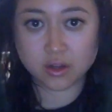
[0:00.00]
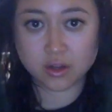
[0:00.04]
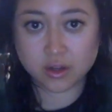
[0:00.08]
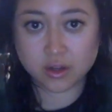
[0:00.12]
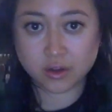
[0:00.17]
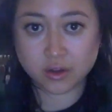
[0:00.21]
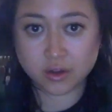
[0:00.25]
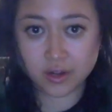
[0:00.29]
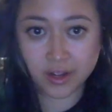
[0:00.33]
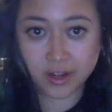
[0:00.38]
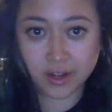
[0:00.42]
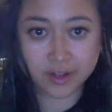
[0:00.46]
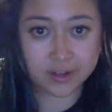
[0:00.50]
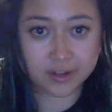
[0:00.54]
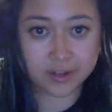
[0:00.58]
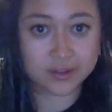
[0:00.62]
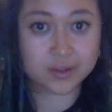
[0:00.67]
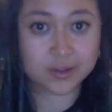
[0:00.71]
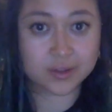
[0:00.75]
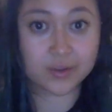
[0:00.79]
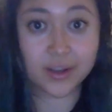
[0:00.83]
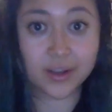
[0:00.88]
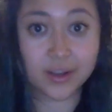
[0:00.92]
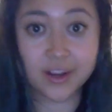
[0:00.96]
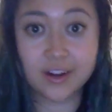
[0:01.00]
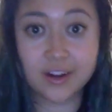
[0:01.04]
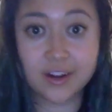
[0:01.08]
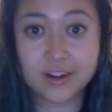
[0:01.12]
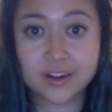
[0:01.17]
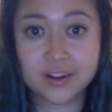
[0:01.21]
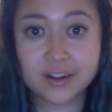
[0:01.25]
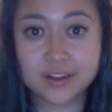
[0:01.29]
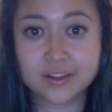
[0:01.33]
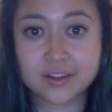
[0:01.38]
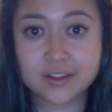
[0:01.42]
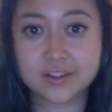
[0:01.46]
Okay, so my hair
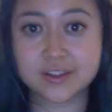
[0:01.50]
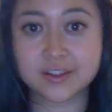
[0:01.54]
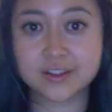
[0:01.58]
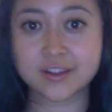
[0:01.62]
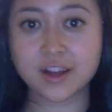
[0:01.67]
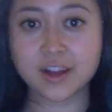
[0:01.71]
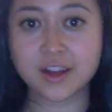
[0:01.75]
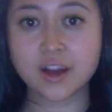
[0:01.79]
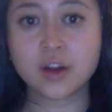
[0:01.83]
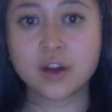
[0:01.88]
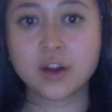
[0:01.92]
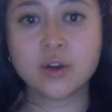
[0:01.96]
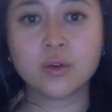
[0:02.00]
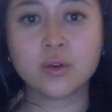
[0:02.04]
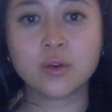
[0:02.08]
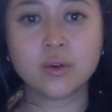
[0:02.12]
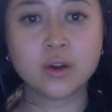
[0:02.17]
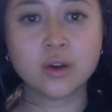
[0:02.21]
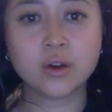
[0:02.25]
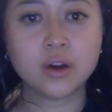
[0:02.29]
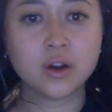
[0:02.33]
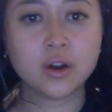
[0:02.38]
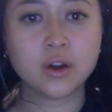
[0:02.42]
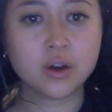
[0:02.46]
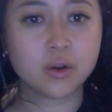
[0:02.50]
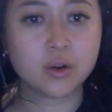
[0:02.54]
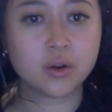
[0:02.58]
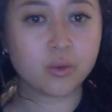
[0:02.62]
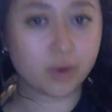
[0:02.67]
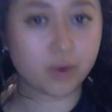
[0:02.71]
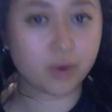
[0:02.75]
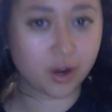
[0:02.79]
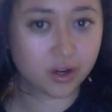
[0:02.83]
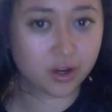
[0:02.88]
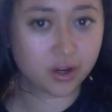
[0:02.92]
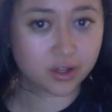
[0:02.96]
is now
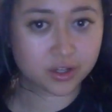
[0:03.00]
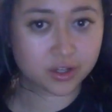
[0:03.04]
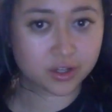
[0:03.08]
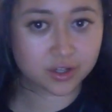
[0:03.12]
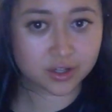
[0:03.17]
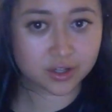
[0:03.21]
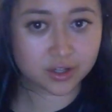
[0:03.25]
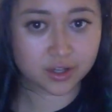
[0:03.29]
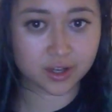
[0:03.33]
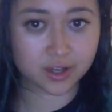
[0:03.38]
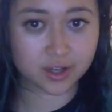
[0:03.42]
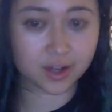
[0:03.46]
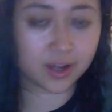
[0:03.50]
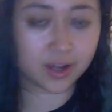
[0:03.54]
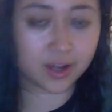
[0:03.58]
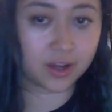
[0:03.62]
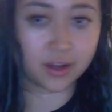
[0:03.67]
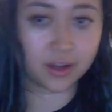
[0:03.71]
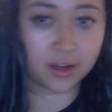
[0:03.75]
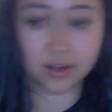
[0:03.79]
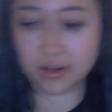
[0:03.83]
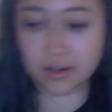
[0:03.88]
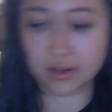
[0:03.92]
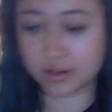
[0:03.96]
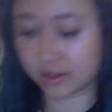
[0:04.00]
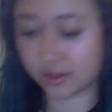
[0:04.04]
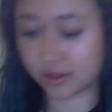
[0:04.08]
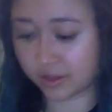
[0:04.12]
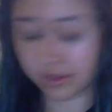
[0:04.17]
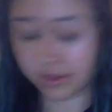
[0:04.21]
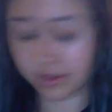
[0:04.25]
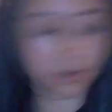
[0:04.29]
washed and